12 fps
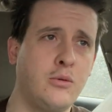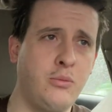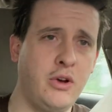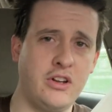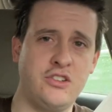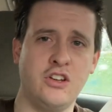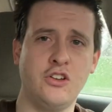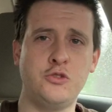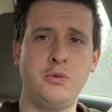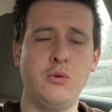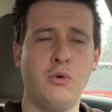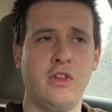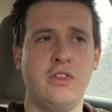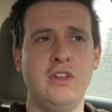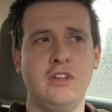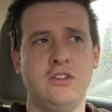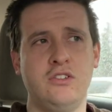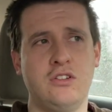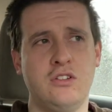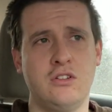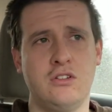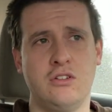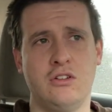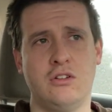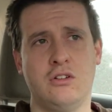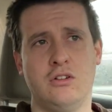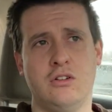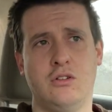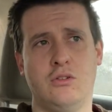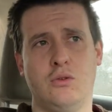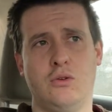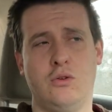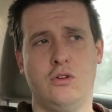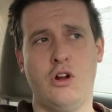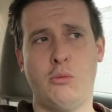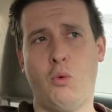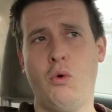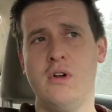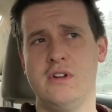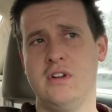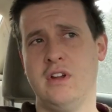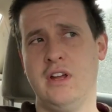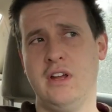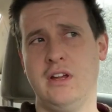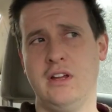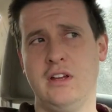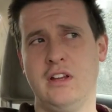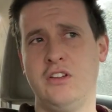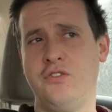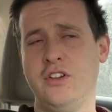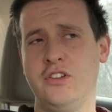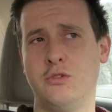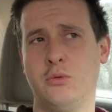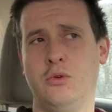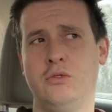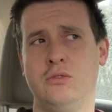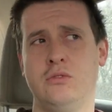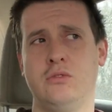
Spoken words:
But a single speed one of these, number one, it's feasible.